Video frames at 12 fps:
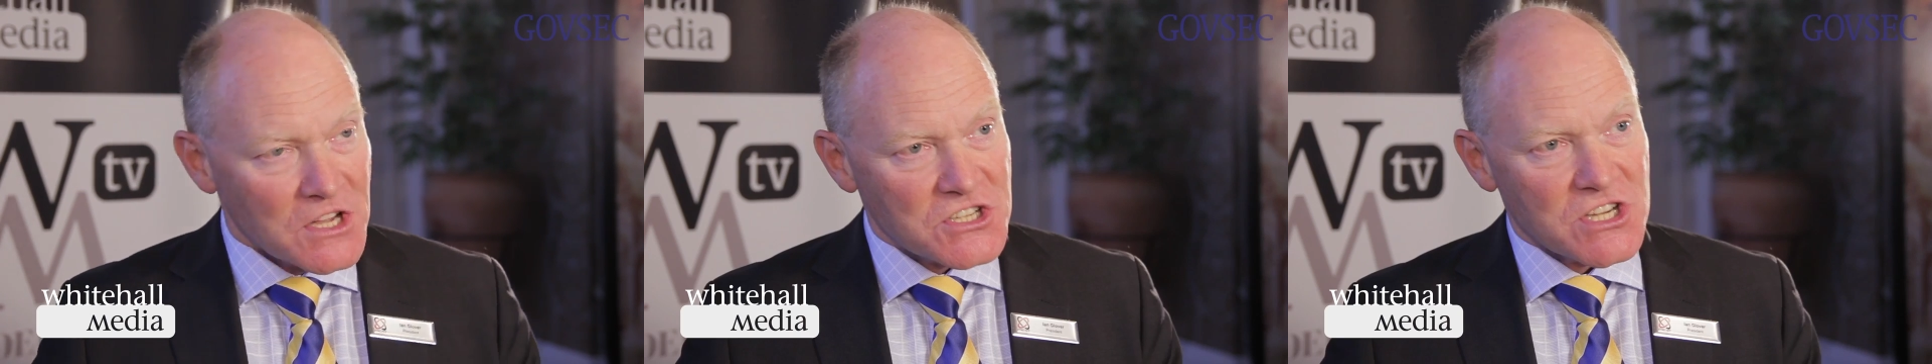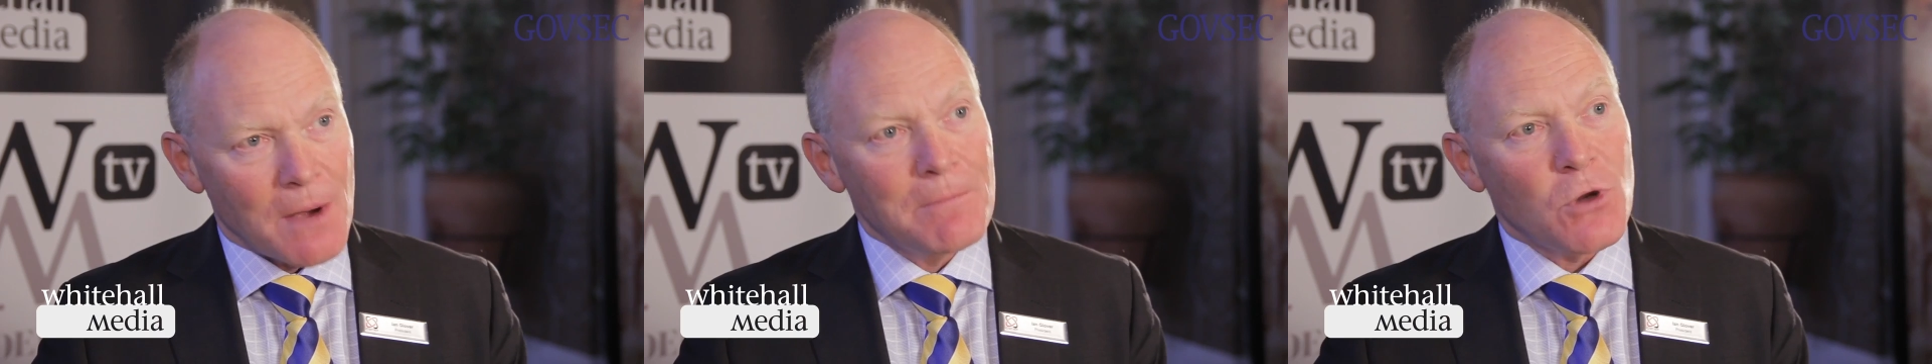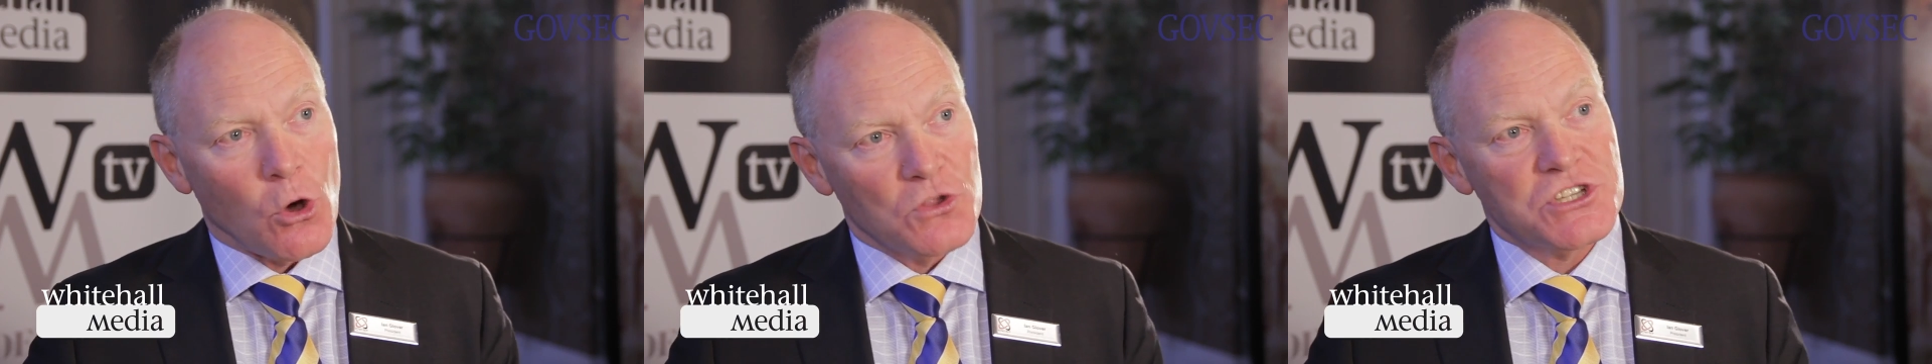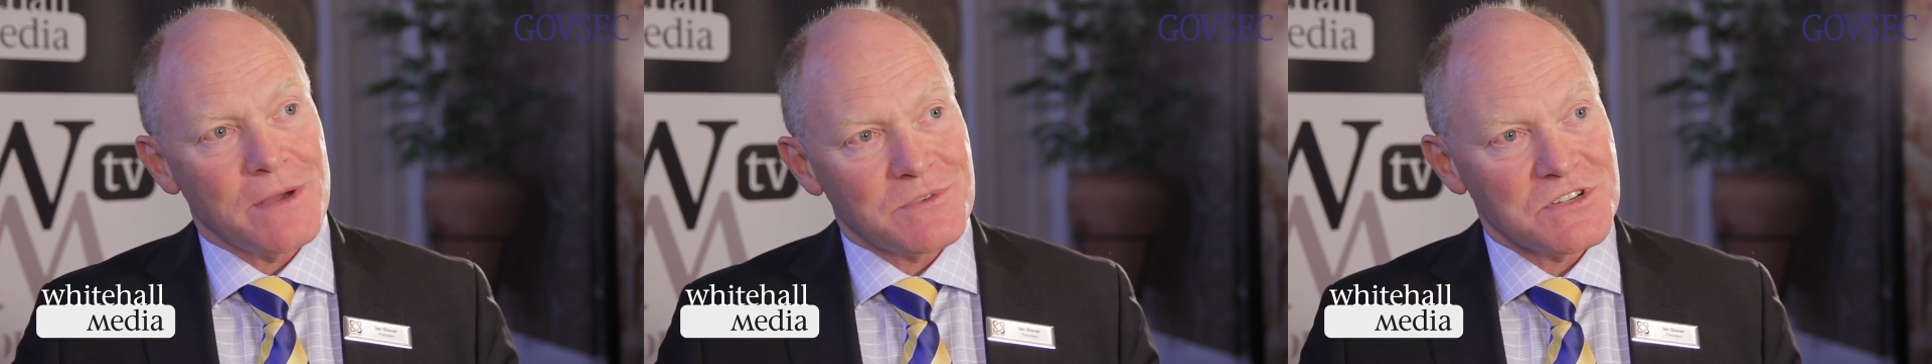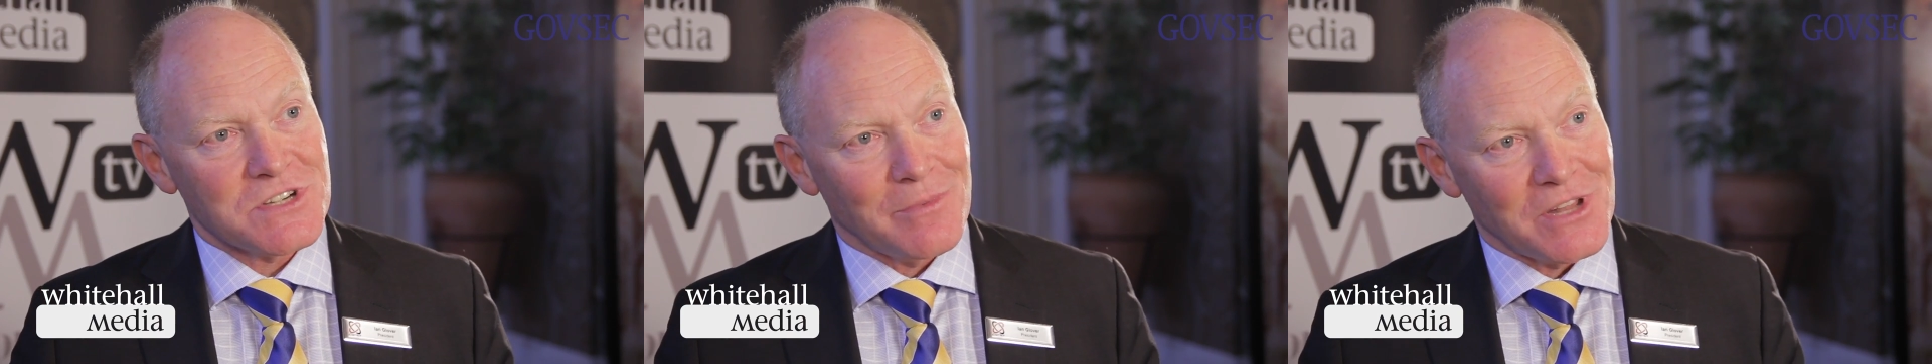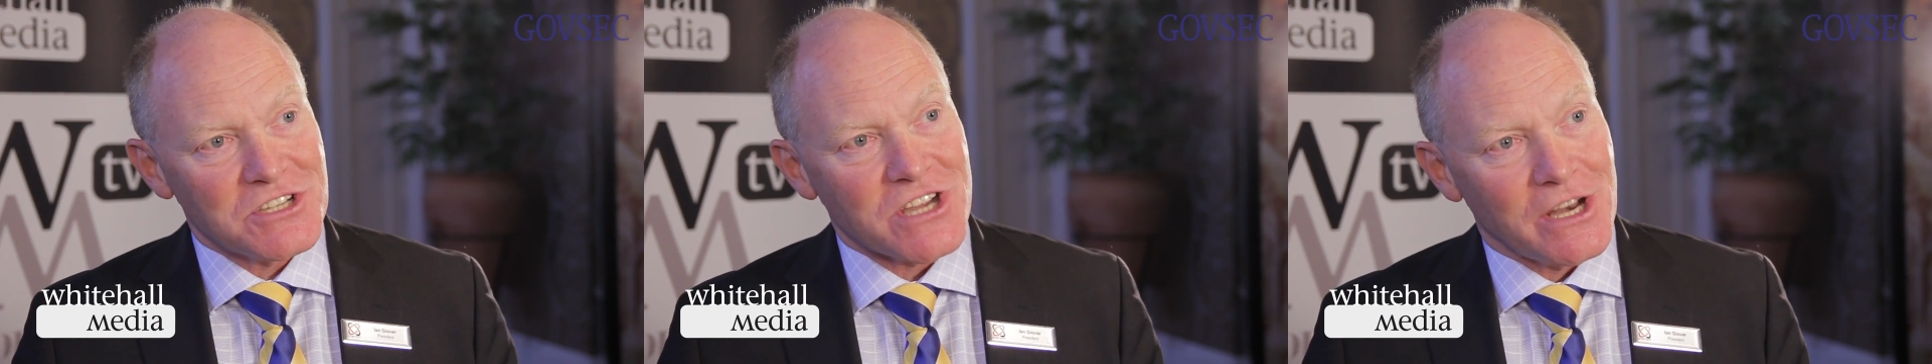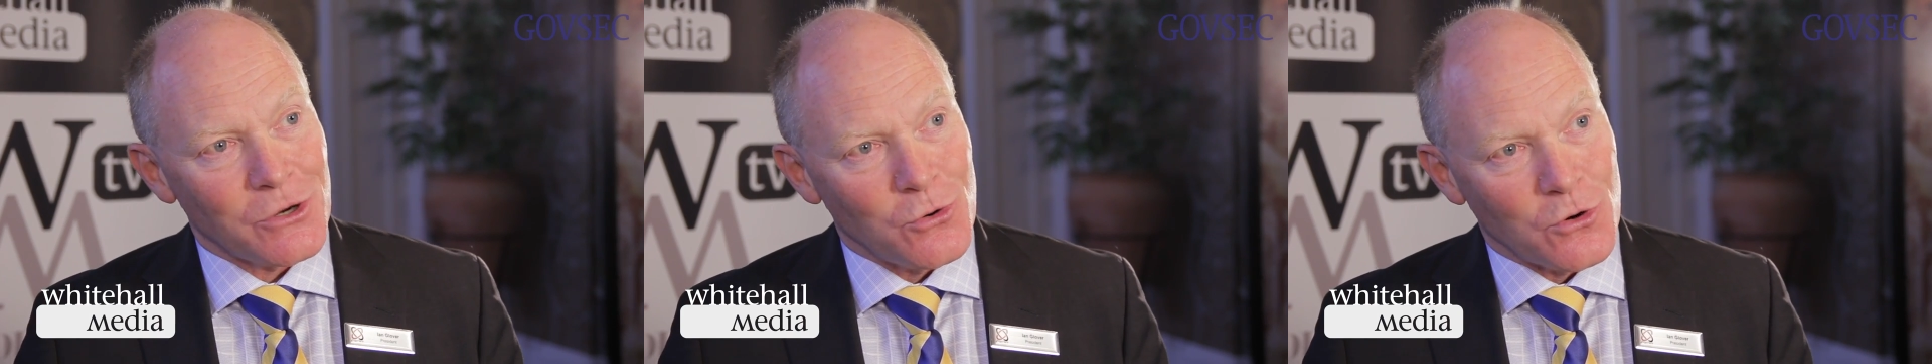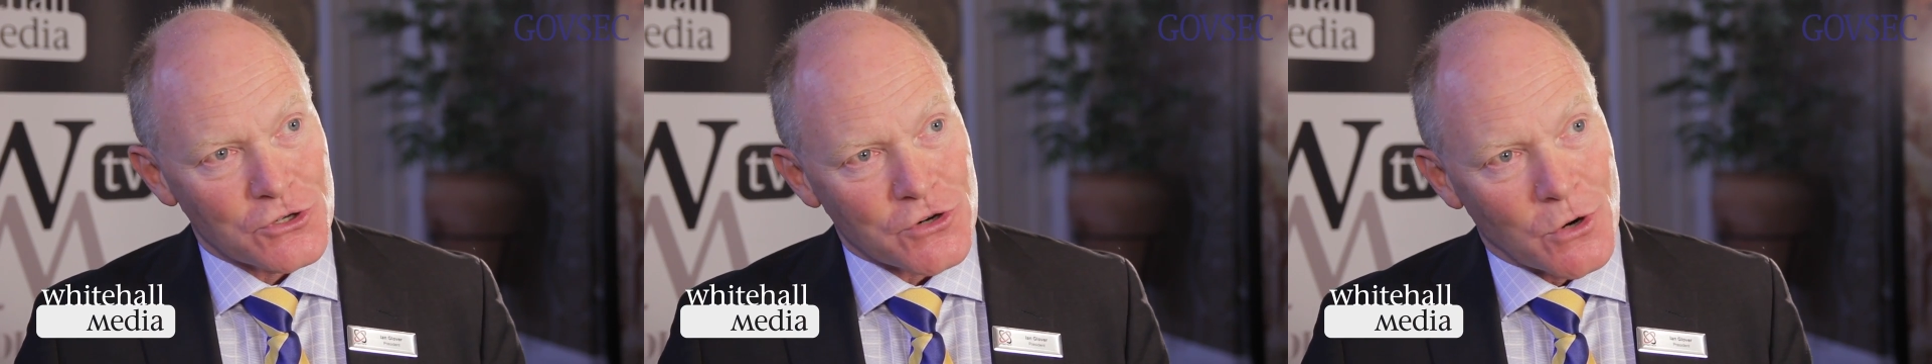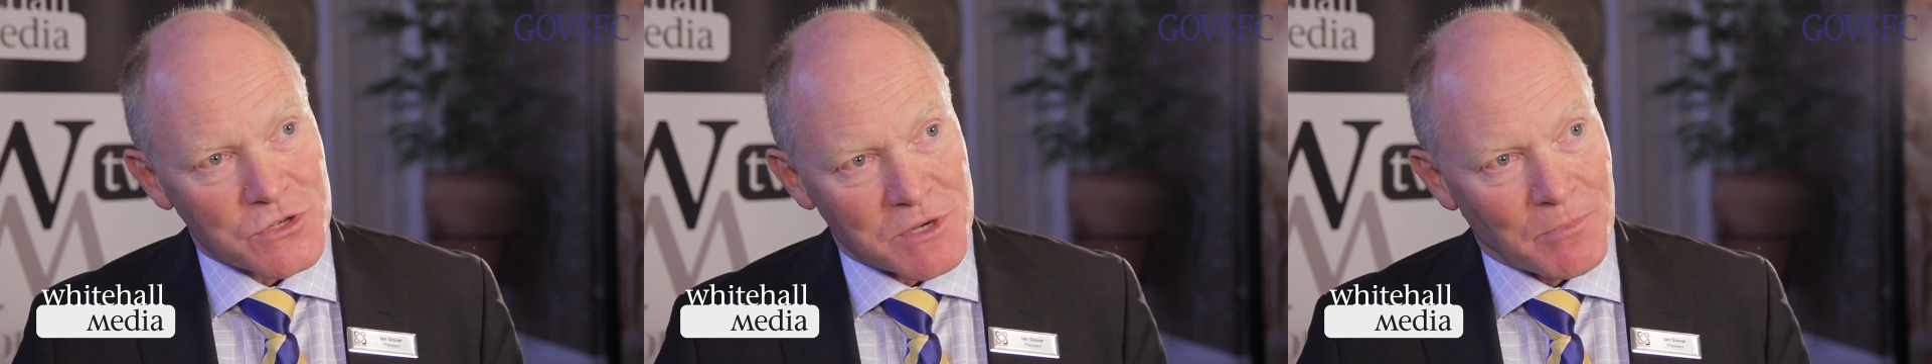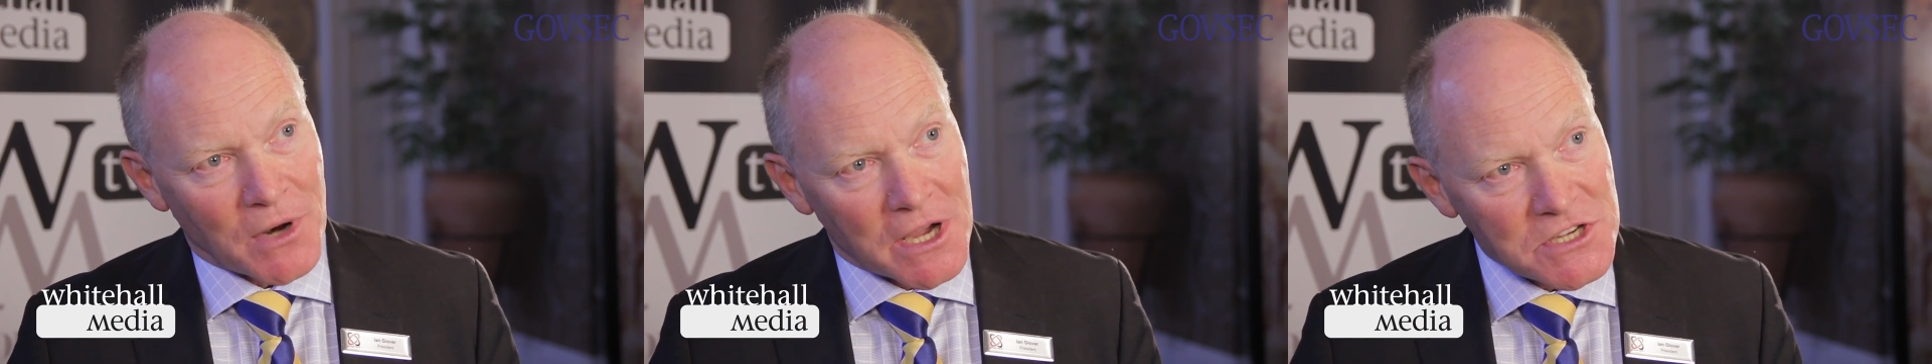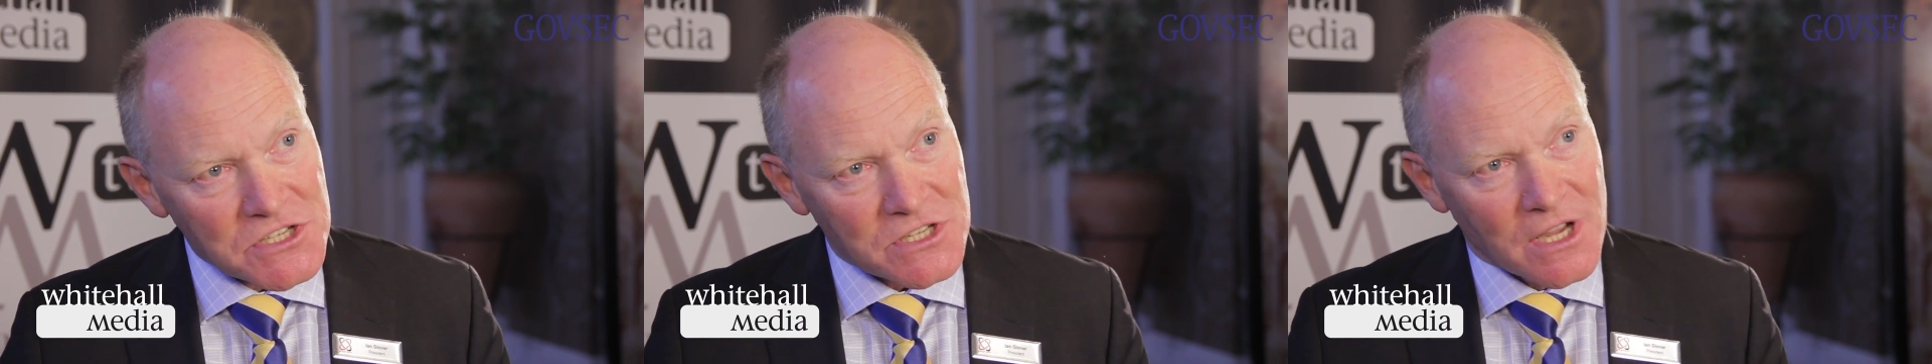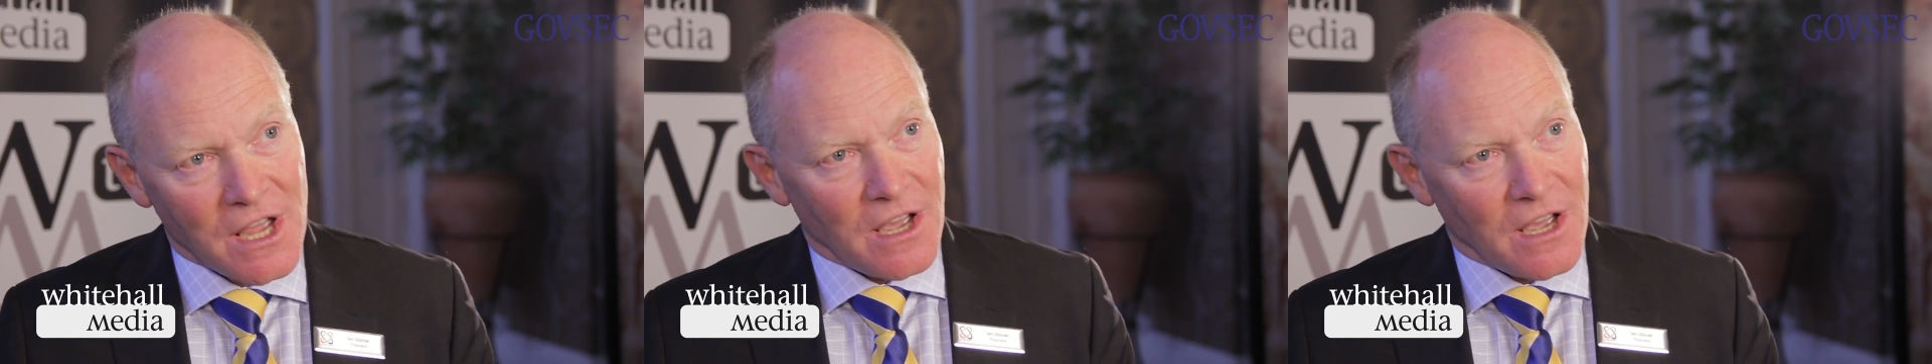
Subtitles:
some concept of some of the technical controls in place.